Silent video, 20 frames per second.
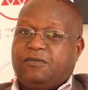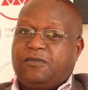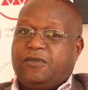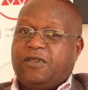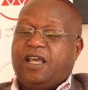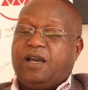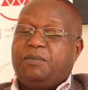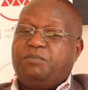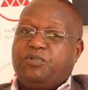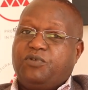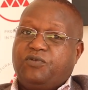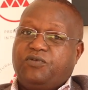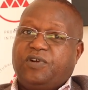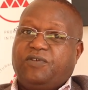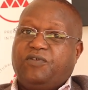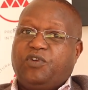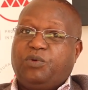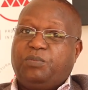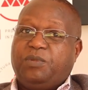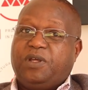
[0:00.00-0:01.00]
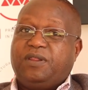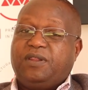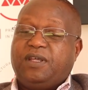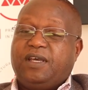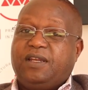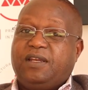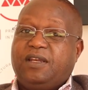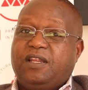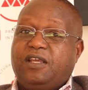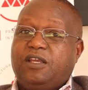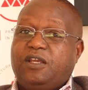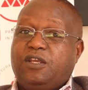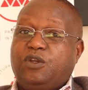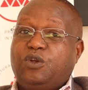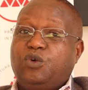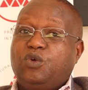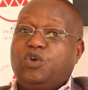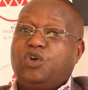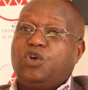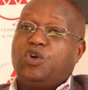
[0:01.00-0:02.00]
the approved development, then
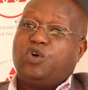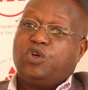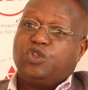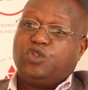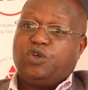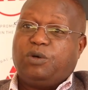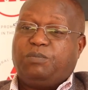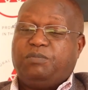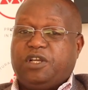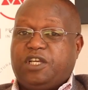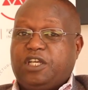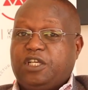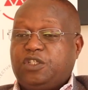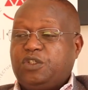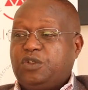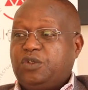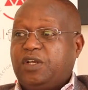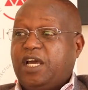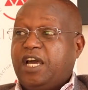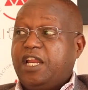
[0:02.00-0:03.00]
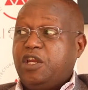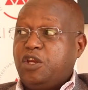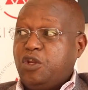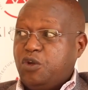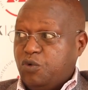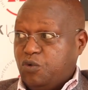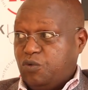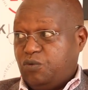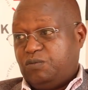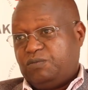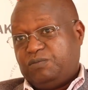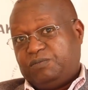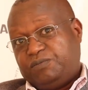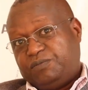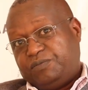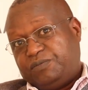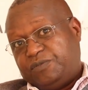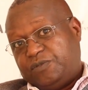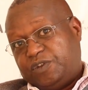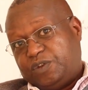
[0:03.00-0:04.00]
you lodge your application anew
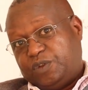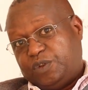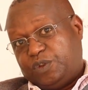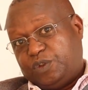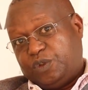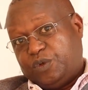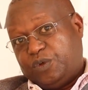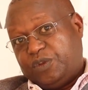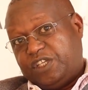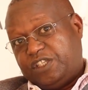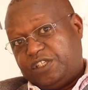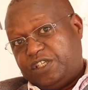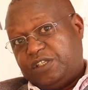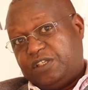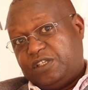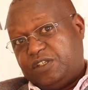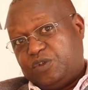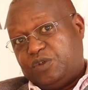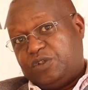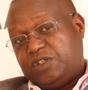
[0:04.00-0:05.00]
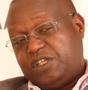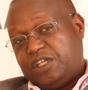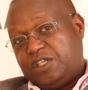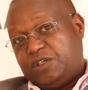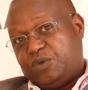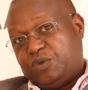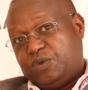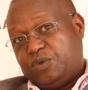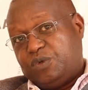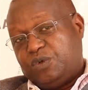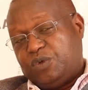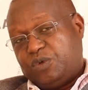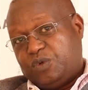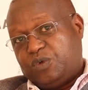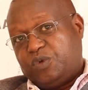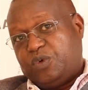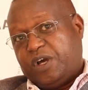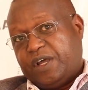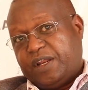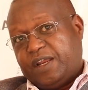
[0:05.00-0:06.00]
to show the changes you intend to
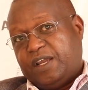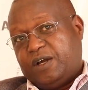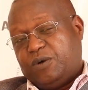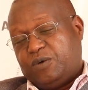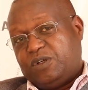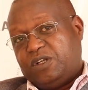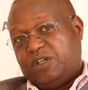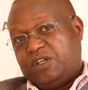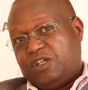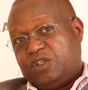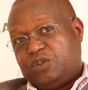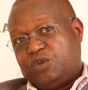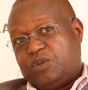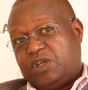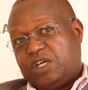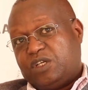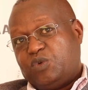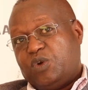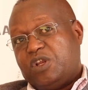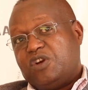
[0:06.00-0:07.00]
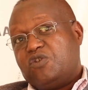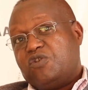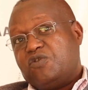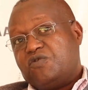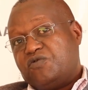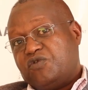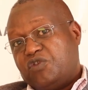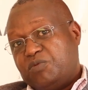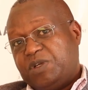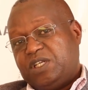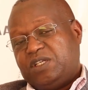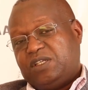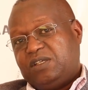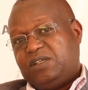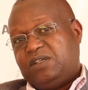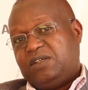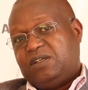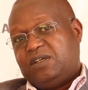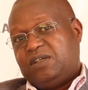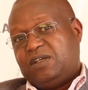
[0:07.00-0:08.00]
carry out, so that you're in
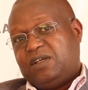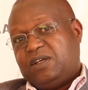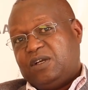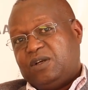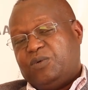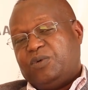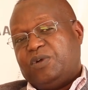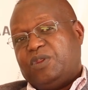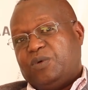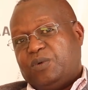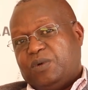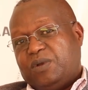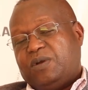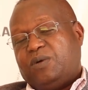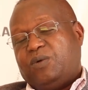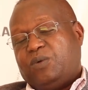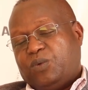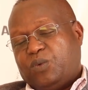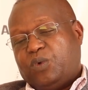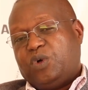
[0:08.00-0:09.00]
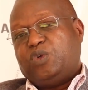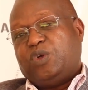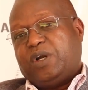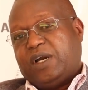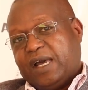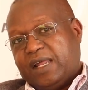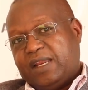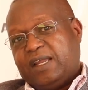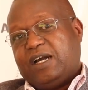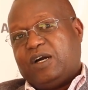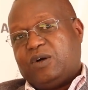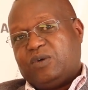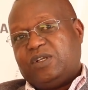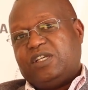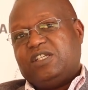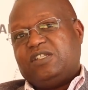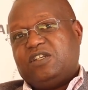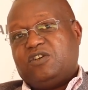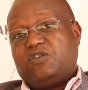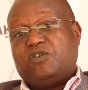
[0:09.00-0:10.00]
conformity with what you're carrying out
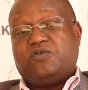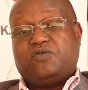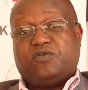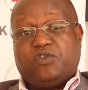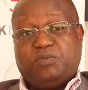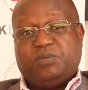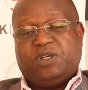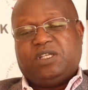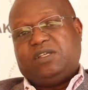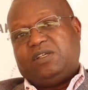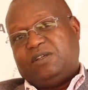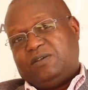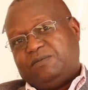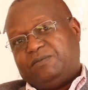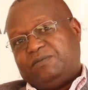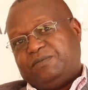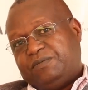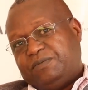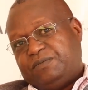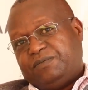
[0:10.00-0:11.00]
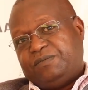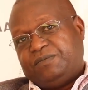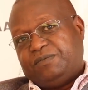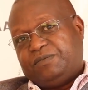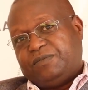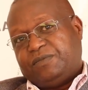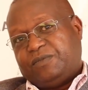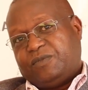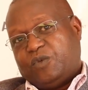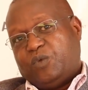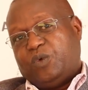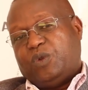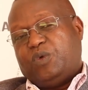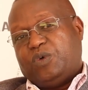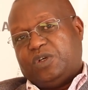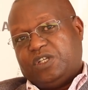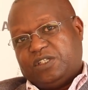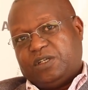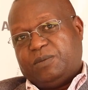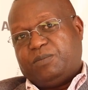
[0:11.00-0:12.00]
is in conformity with
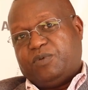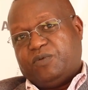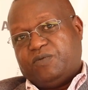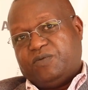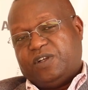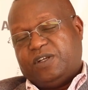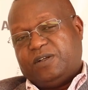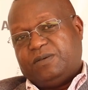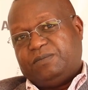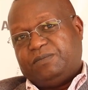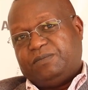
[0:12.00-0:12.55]
what is approved.